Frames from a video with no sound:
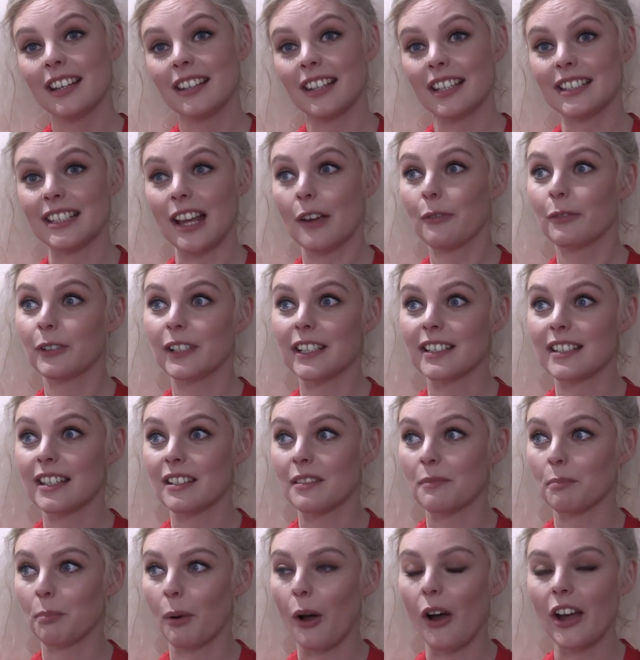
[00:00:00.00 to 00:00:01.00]
They definitely
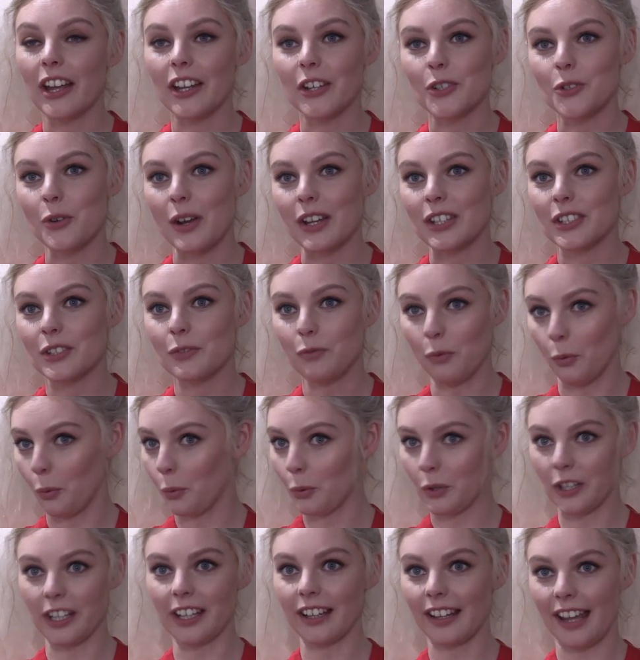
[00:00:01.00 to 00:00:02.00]
didn't buy a dress
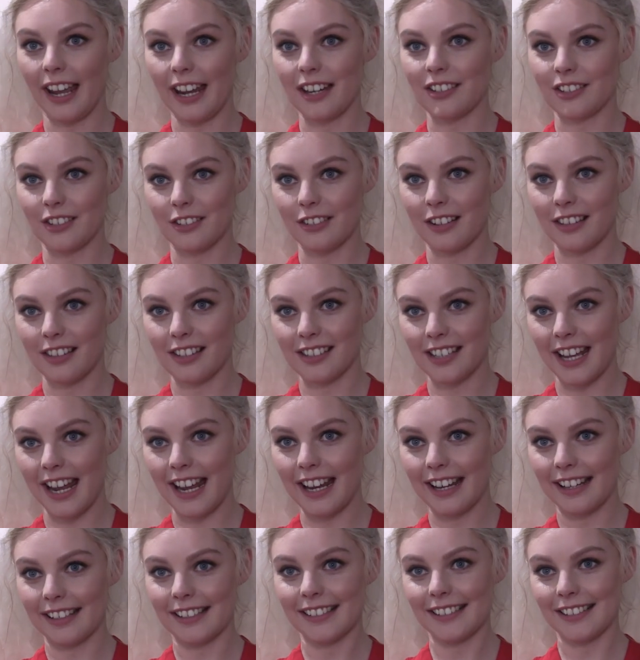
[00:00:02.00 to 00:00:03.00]
for the occasion of the
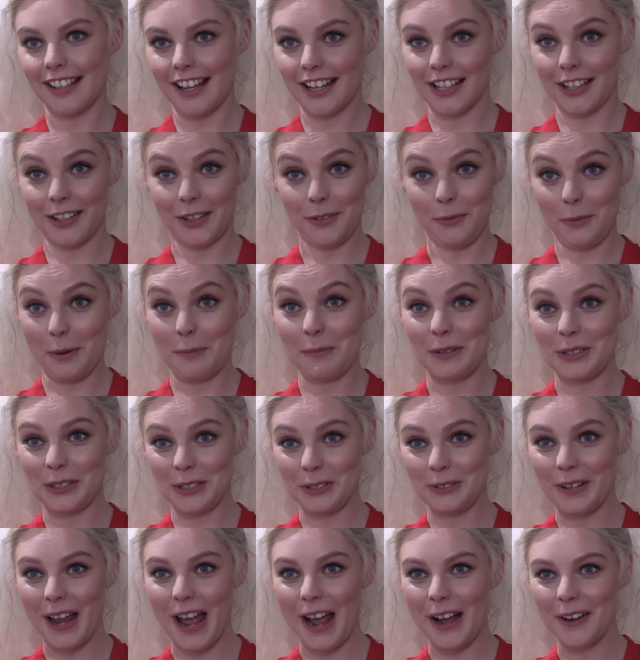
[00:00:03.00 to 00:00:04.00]
day like women
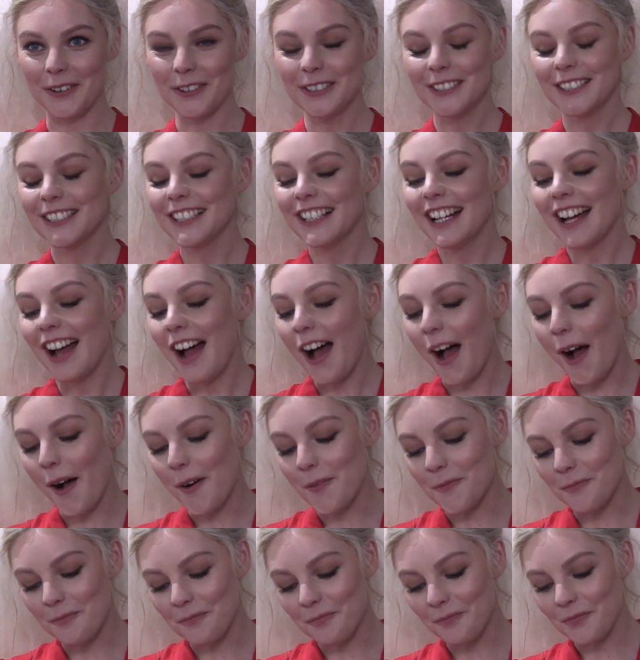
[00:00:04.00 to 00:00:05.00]
do now.
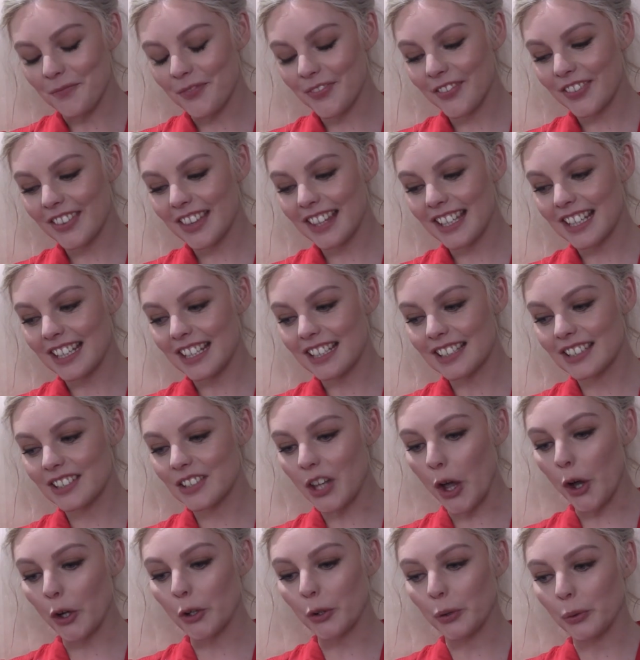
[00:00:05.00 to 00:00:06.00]

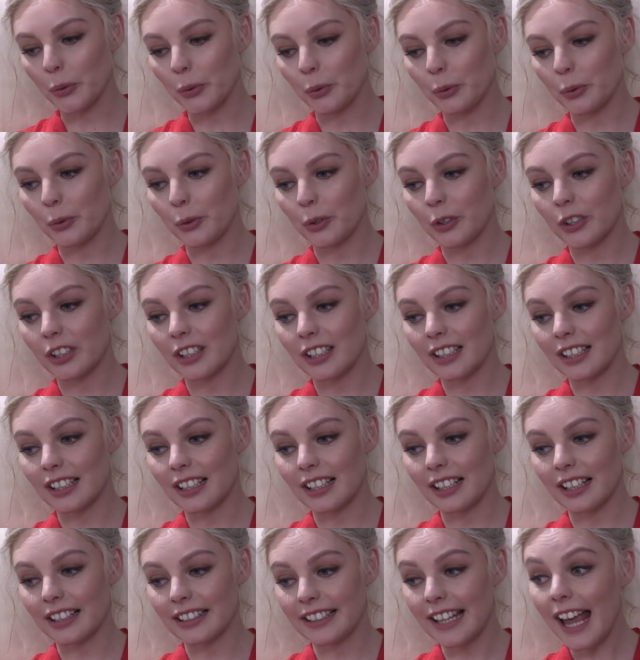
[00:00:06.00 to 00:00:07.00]
So,
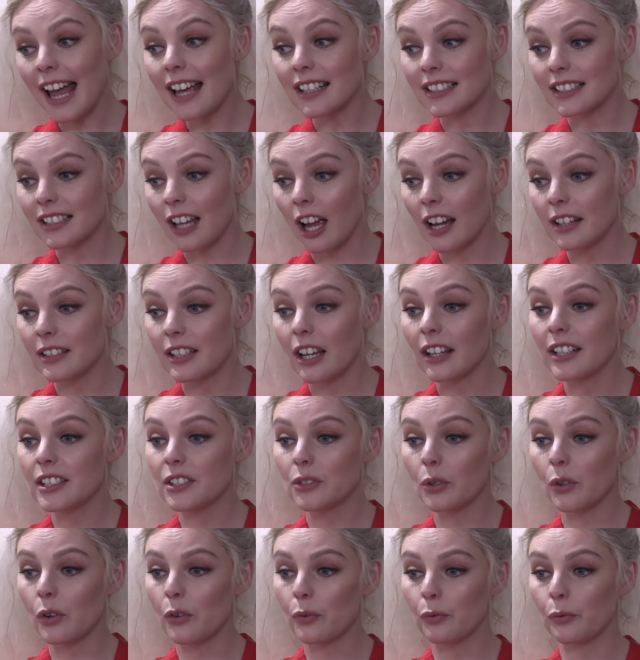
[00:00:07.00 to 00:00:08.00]
yes, I
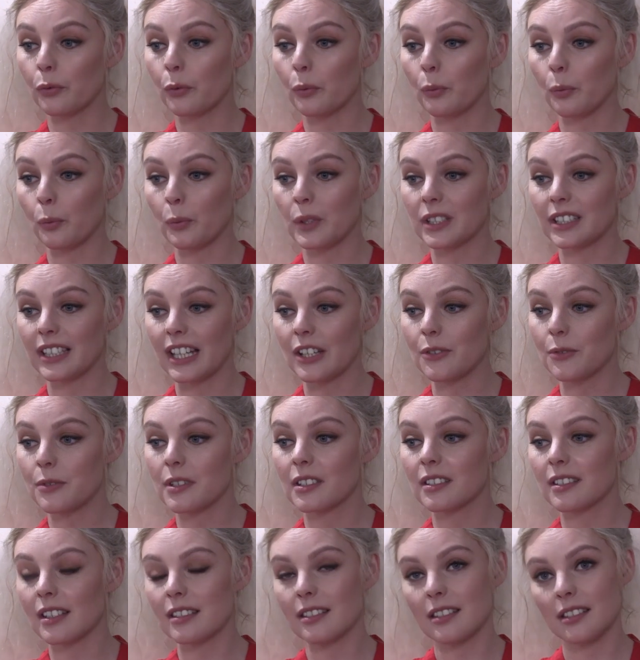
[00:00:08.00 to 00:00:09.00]
sort of was
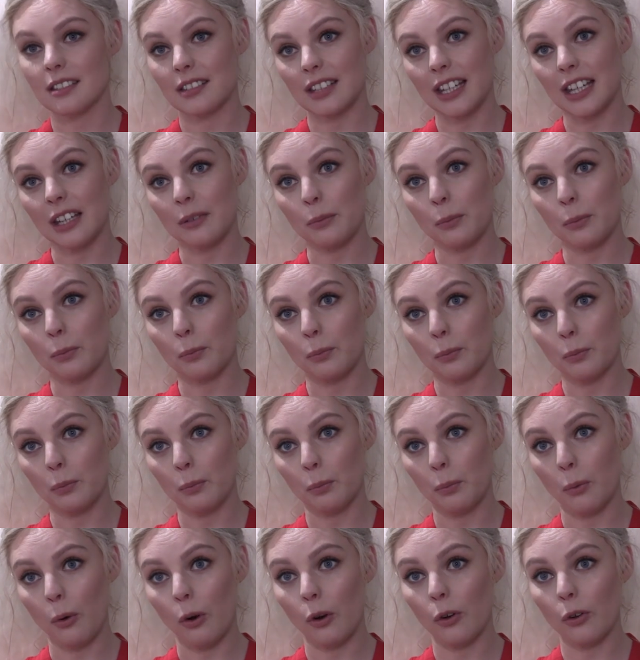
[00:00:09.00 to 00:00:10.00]
interested to see
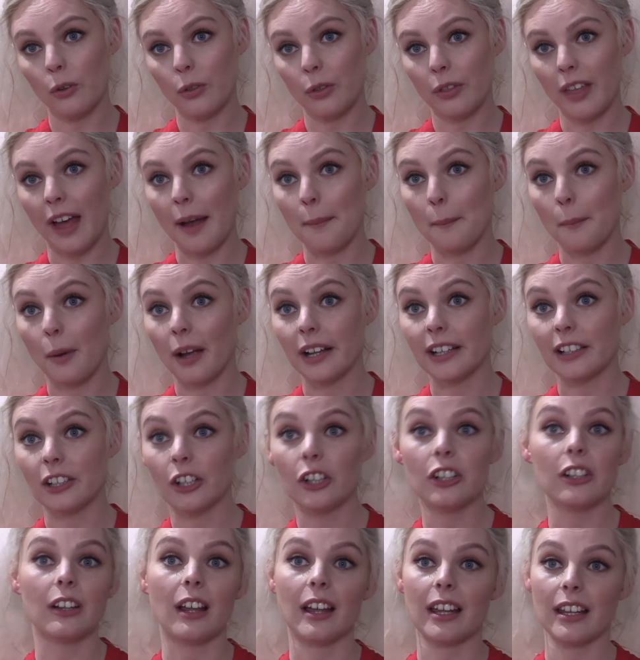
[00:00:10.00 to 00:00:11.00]
what that might
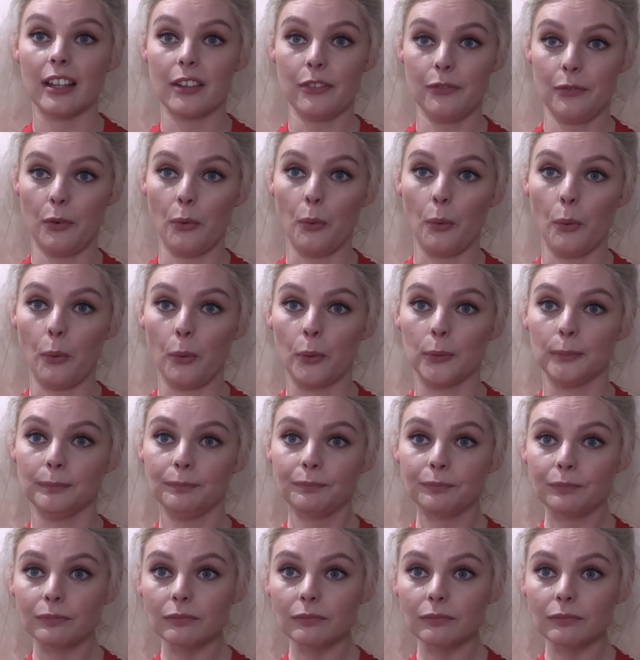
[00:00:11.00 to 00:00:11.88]
look like for